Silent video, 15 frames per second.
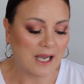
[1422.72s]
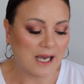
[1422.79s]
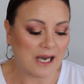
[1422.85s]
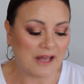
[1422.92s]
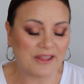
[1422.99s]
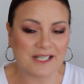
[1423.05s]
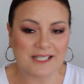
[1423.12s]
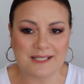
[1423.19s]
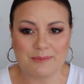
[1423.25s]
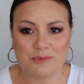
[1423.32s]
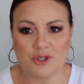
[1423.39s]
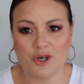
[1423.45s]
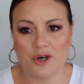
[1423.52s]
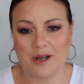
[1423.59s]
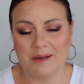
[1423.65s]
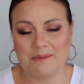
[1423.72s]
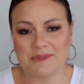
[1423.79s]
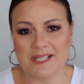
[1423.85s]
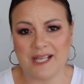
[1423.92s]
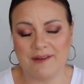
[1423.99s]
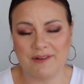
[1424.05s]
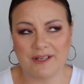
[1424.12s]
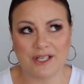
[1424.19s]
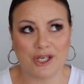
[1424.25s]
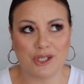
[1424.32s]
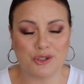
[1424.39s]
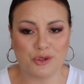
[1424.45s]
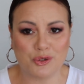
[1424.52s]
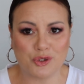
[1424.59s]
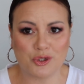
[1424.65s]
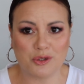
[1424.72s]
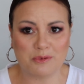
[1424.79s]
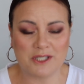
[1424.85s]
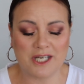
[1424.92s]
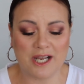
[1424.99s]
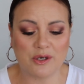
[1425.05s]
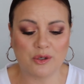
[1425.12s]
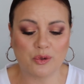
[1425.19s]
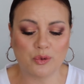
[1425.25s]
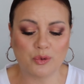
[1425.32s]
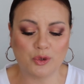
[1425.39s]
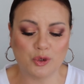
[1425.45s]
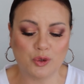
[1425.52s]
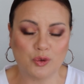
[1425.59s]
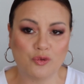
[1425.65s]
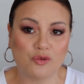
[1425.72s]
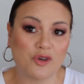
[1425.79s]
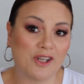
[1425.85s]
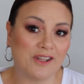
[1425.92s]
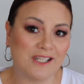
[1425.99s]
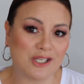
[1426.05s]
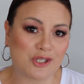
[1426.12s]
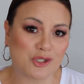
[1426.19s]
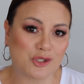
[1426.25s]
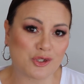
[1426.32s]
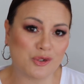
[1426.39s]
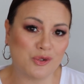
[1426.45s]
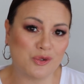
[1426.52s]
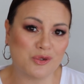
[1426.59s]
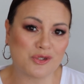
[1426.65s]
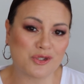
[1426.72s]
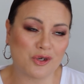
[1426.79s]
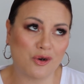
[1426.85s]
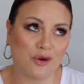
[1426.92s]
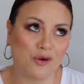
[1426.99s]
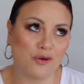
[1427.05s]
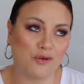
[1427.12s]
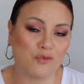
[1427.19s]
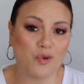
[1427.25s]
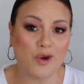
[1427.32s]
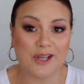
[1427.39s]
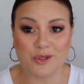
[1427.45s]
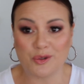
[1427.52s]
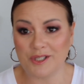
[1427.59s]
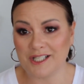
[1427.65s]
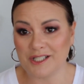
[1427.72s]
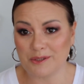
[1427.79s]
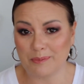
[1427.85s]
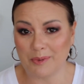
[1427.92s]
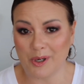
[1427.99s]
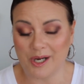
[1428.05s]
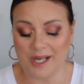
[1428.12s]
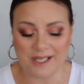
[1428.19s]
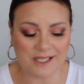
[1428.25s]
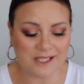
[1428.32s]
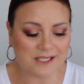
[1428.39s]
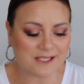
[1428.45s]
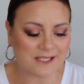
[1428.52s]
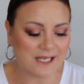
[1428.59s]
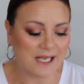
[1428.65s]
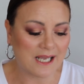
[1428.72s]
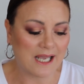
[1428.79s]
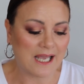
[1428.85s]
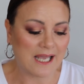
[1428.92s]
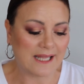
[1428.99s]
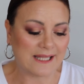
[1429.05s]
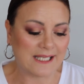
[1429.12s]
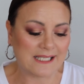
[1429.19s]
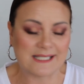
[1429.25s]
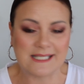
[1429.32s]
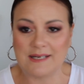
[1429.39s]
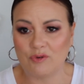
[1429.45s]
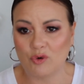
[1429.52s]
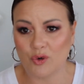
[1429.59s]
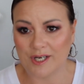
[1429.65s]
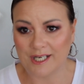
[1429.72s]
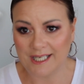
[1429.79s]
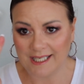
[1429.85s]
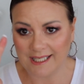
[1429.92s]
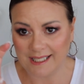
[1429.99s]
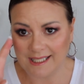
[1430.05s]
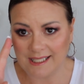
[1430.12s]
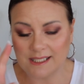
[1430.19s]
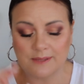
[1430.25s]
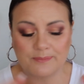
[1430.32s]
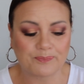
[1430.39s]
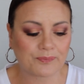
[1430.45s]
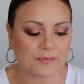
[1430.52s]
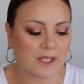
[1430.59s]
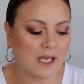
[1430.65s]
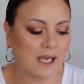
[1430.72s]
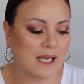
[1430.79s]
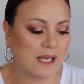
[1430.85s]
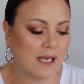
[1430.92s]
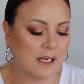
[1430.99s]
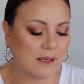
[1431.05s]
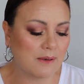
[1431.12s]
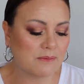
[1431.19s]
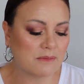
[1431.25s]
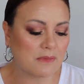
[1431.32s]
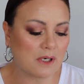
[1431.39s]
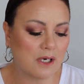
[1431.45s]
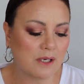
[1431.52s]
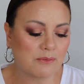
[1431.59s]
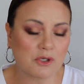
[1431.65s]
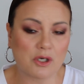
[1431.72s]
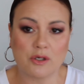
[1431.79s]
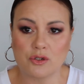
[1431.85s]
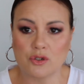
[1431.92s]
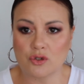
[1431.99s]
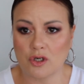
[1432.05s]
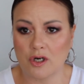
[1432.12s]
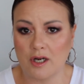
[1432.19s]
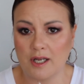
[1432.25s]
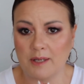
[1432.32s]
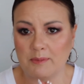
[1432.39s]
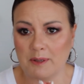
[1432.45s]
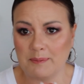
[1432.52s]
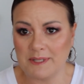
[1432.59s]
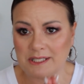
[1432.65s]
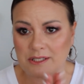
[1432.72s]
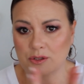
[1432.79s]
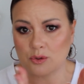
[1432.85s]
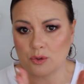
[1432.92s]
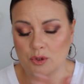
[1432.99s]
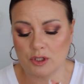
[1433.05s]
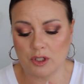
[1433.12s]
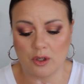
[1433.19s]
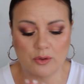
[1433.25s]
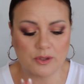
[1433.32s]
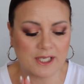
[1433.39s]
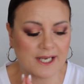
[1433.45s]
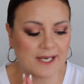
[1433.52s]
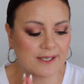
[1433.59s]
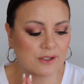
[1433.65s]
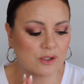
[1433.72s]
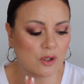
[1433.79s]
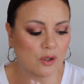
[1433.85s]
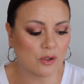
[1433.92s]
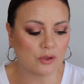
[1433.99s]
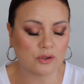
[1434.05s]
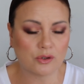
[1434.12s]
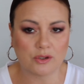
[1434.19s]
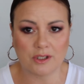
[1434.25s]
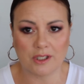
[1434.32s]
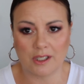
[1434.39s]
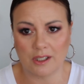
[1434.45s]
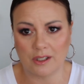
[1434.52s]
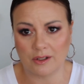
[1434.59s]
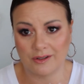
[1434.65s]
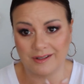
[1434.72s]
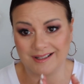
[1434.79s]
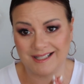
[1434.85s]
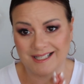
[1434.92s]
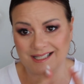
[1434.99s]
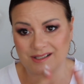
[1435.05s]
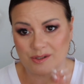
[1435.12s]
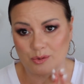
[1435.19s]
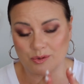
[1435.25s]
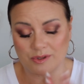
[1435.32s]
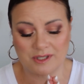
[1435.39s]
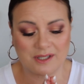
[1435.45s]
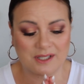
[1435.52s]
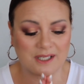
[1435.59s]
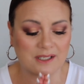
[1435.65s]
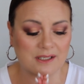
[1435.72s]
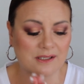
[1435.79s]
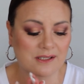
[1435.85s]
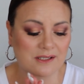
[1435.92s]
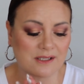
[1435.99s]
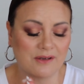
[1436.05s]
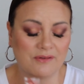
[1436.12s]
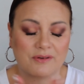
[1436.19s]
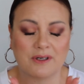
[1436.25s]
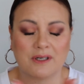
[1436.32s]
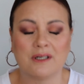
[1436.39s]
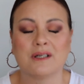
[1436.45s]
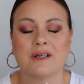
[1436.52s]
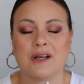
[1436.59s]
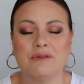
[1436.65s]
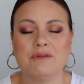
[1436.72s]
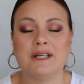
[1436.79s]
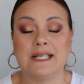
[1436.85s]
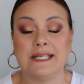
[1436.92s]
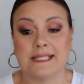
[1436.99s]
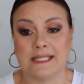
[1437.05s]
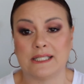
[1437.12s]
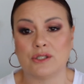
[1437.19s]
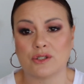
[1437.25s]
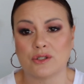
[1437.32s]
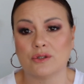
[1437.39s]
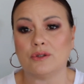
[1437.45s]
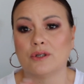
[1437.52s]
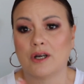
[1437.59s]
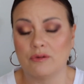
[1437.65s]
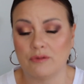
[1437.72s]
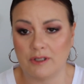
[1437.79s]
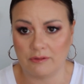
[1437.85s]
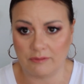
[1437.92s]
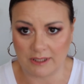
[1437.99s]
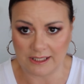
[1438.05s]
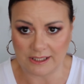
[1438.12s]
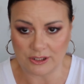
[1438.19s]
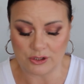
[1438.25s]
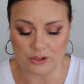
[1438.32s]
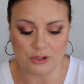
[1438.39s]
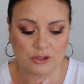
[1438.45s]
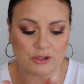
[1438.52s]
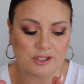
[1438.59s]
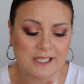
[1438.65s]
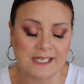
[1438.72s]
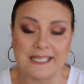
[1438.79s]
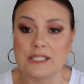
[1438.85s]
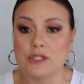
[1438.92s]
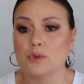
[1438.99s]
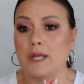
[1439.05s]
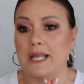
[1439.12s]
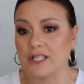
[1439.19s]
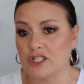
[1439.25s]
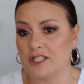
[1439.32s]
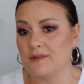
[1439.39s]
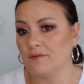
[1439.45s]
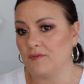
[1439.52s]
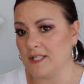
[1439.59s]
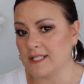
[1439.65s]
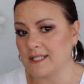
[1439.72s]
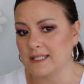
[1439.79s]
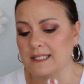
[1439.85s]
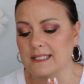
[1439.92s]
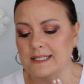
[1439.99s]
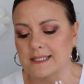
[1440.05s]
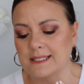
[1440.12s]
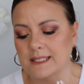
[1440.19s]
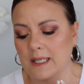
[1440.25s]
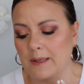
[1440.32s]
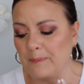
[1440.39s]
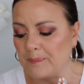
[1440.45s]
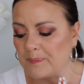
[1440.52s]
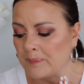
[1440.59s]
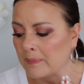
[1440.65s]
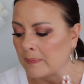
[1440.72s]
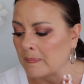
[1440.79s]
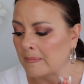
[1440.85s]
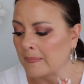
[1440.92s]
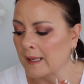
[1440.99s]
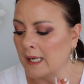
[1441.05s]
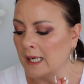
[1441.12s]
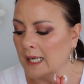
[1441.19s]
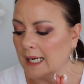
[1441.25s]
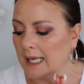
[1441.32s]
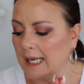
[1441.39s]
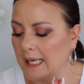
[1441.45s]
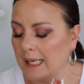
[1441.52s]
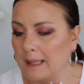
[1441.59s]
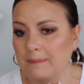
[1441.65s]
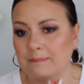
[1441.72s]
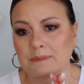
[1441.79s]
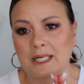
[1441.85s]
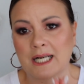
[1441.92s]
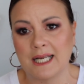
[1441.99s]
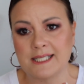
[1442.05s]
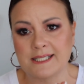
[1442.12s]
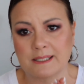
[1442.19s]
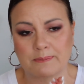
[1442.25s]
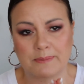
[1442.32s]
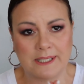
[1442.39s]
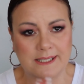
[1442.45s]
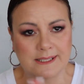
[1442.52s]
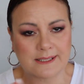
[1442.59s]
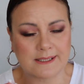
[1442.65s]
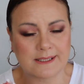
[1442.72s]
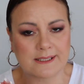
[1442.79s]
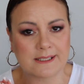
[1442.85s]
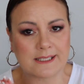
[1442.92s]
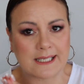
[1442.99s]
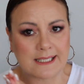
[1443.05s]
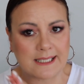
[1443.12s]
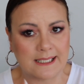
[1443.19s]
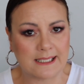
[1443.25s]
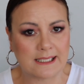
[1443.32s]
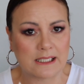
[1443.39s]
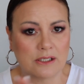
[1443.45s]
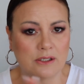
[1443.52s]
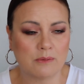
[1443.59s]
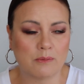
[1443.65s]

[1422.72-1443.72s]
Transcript: I think sometimes having a YouTube channel, you find the excuse of why you need to buy it. There's never a need. I'm going to try my best to slow down on these sorts of things if I really need to. I really need to, because I need to actually invest in some classic pieces again in